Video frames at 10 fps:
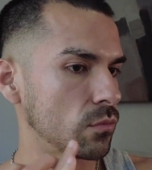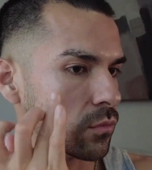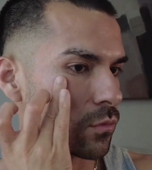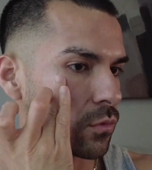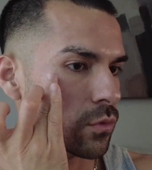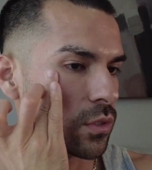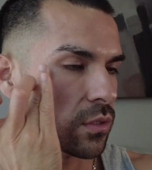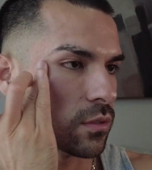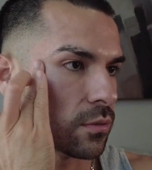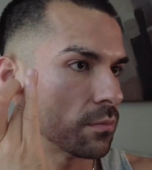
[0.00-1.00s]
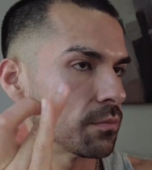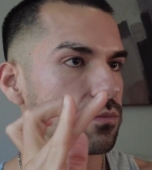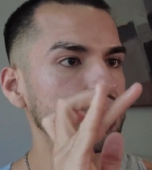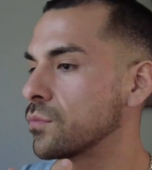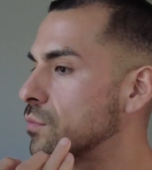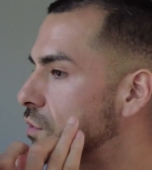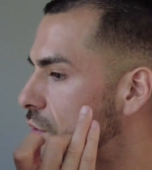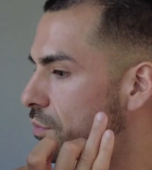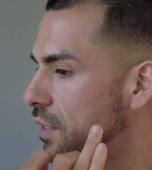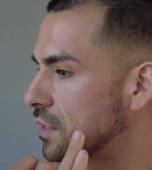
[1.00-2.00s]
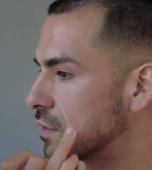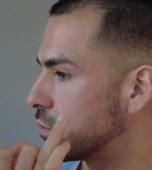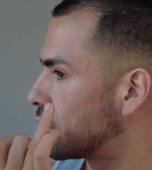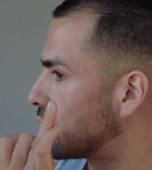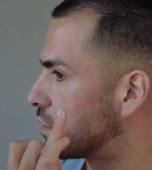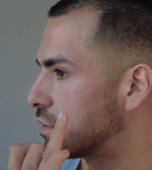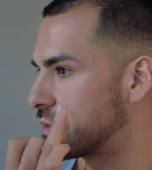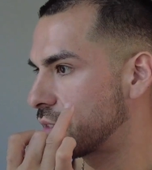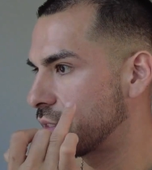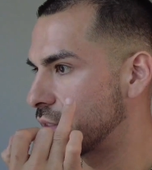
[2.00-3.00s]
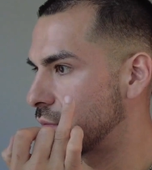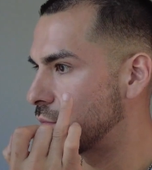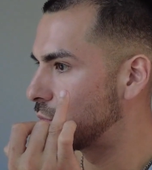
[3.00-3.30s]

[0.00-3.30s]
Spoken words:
Okay, let's apply some on this side.